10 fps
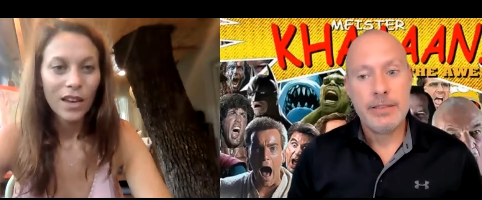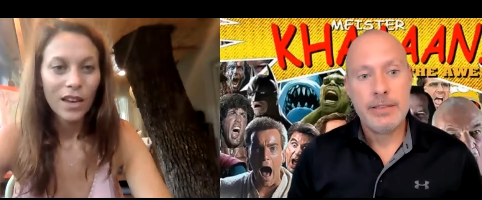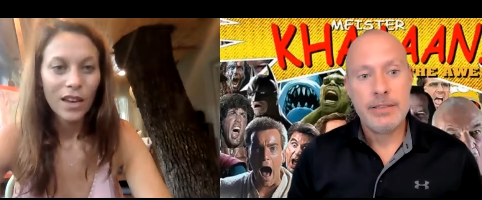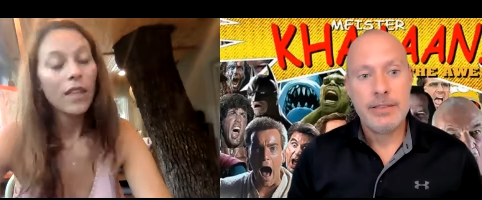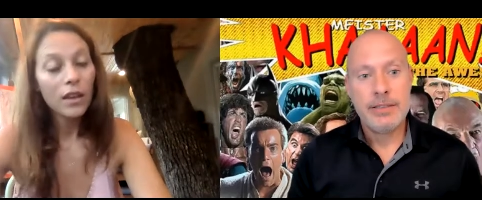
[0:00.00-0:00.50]

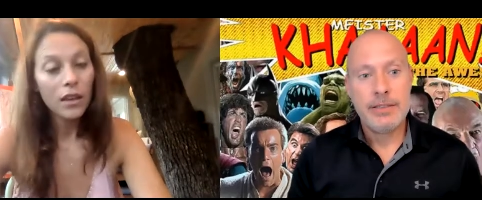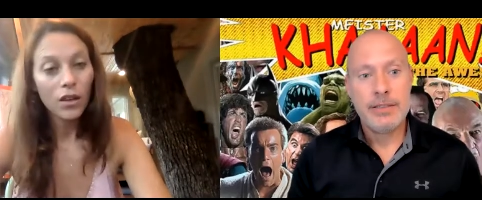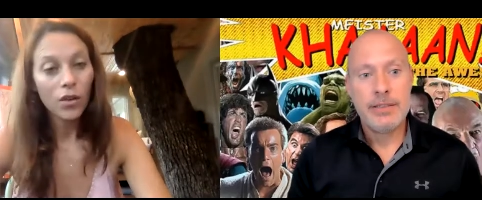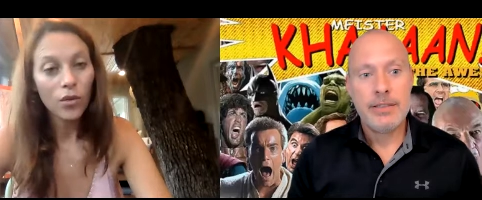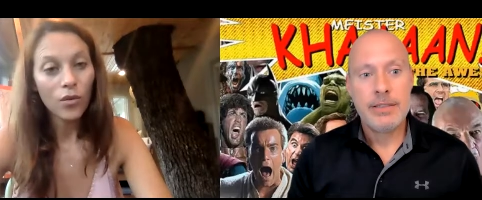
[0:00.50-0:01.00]
Speaker 1: Thank
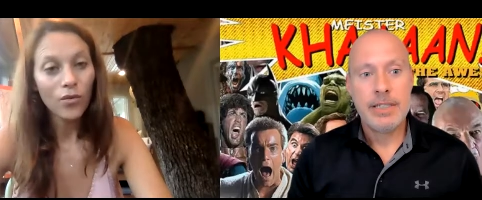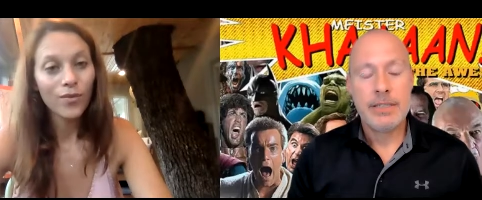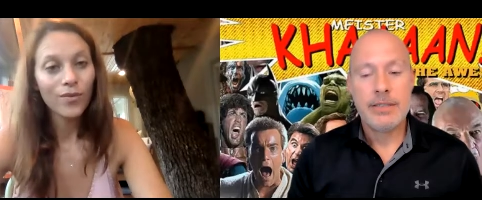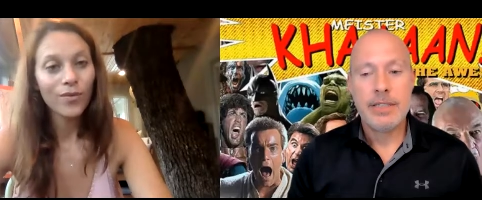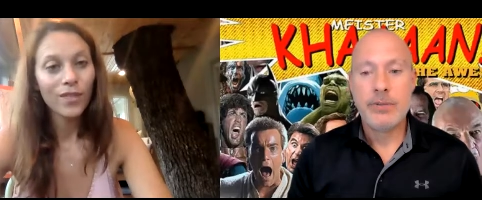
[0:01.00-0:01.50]
you. Yeah,
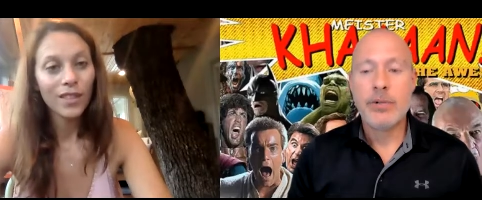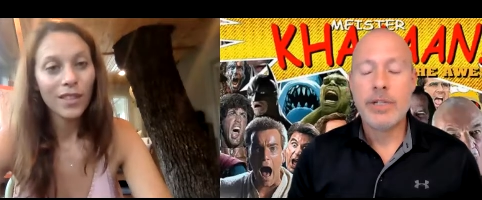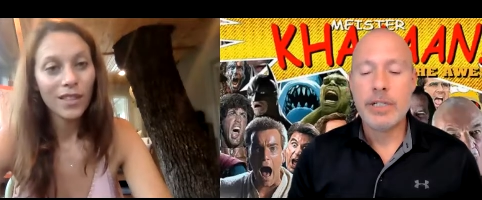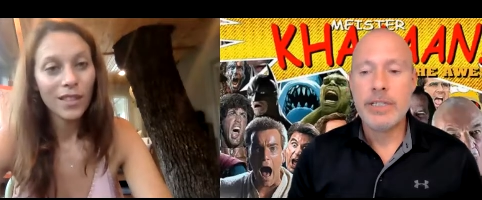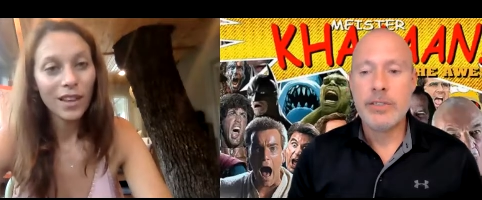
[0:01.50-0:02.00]
I
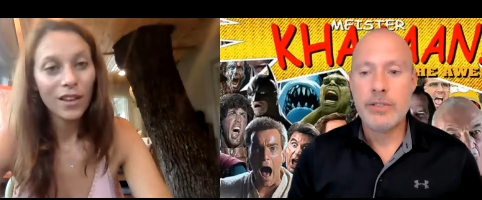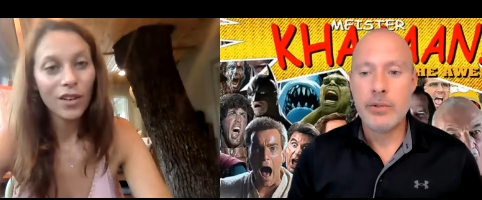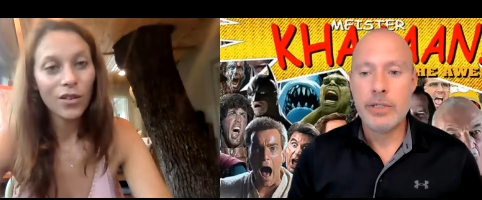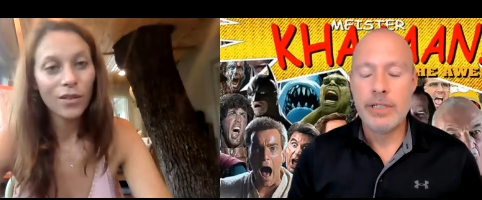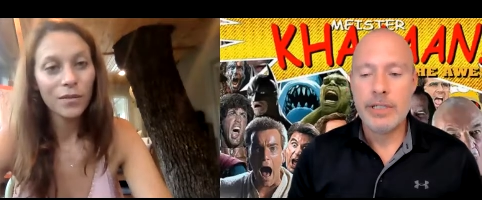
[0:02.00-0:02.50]
really
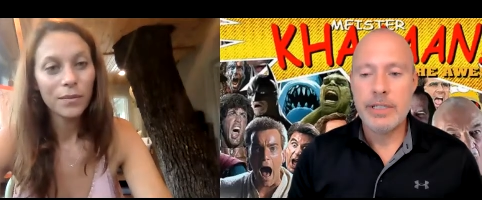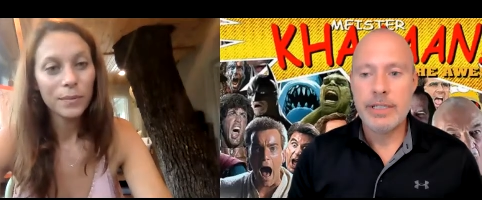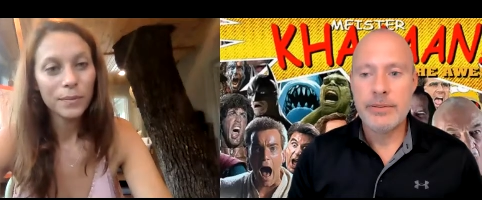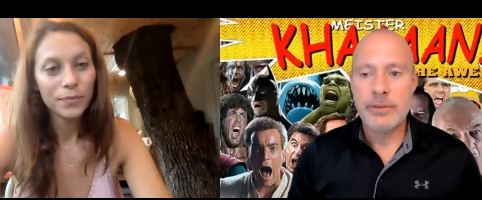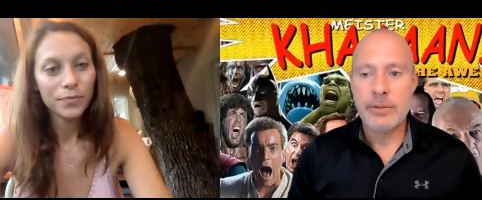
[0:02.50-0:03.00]
enjoyed
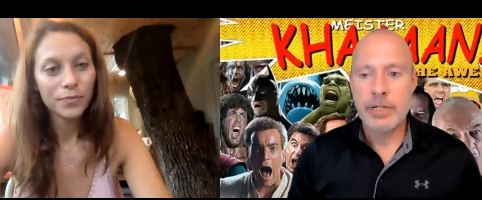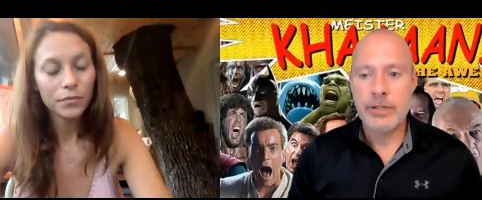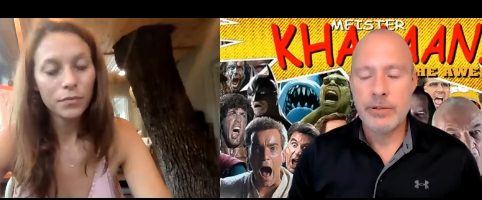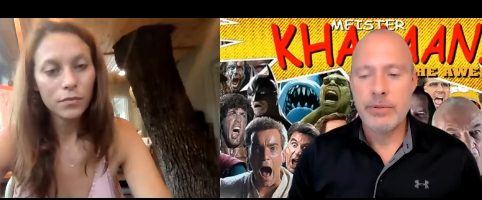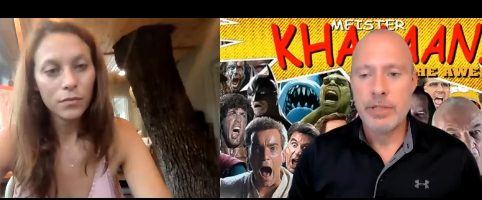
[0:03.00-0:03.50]
uh, the way
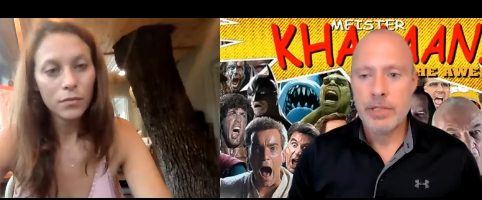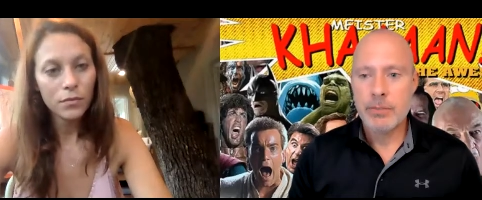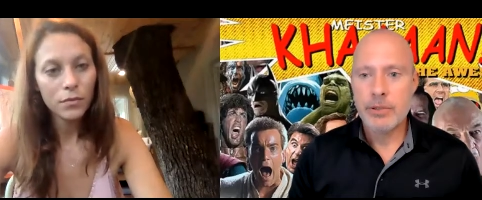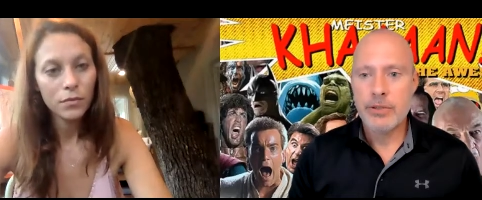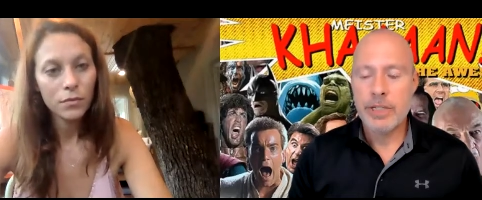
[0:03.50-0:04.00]
you
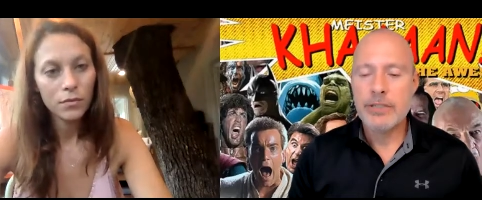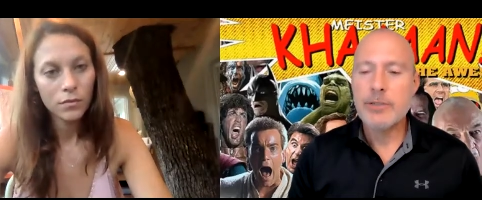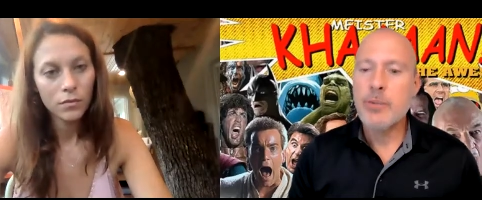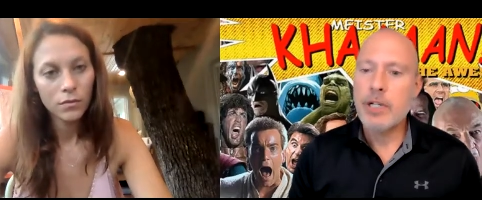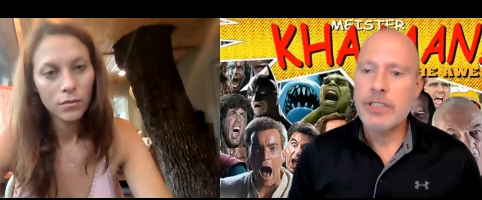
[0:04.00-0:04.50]
portrayed. It
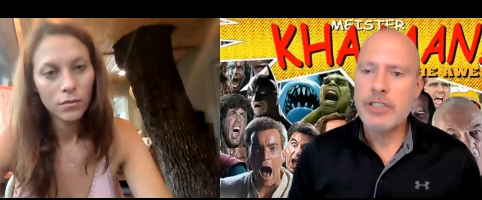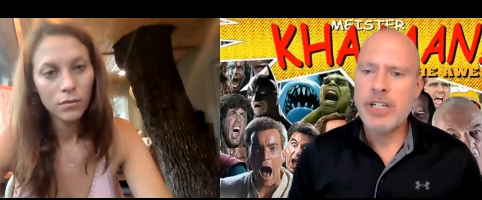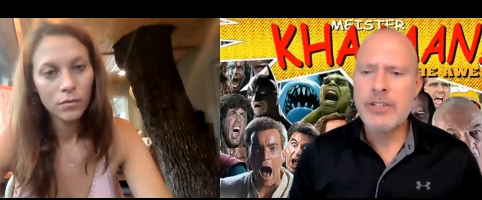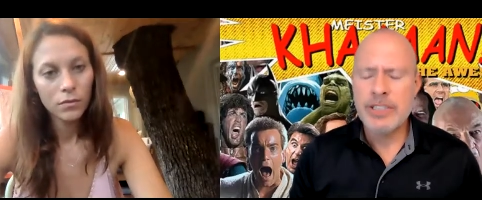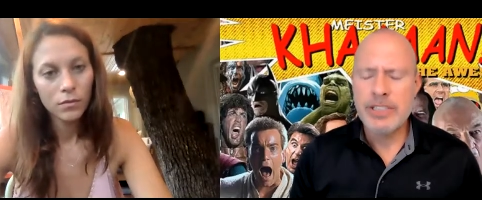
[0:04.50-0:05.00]
was a pretty good
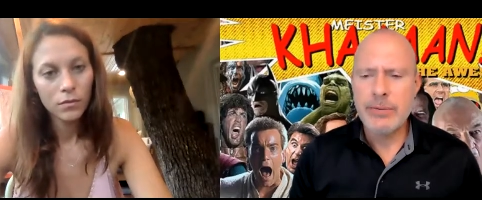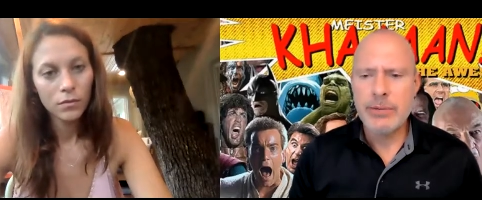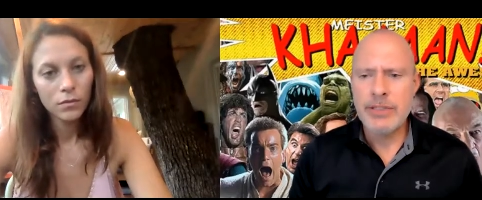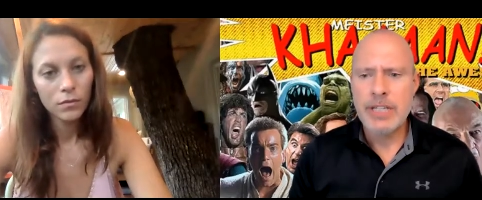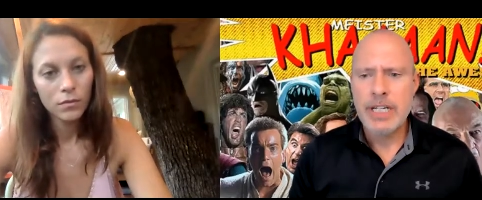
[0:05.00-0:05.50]
show because it
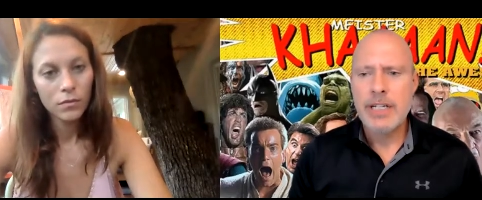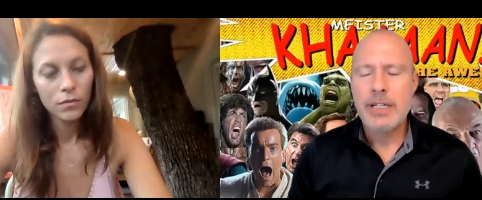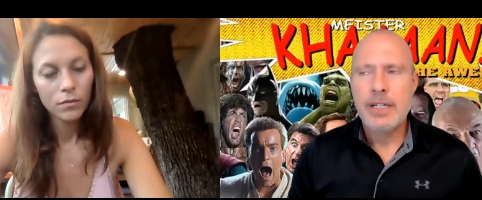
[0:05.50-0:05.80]
was